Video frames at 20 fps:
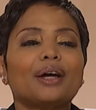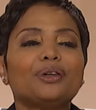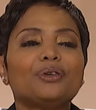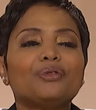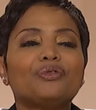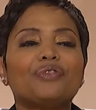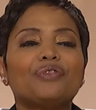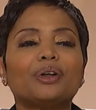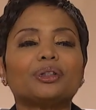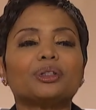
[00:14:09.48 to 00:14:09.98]
you
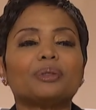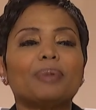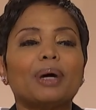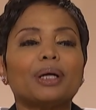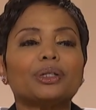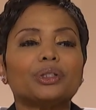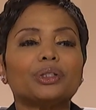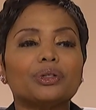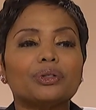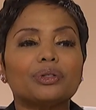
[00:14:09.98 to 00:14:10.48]
felt
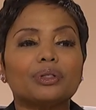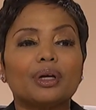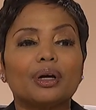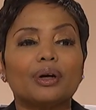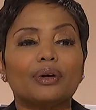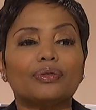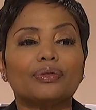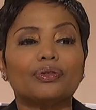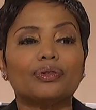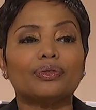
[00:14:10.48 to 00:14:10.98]
about yourself?
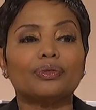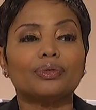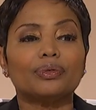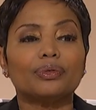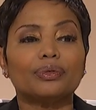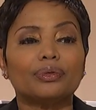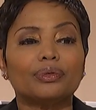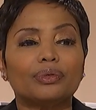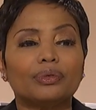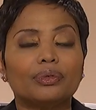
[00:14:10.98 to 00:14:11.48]

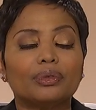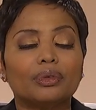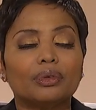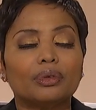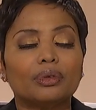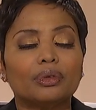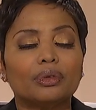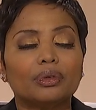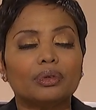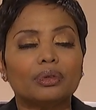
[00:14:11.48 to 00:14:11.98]
Absolutely.
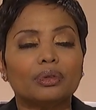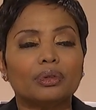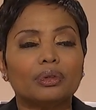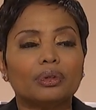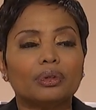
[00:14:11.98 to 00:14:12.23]
And once you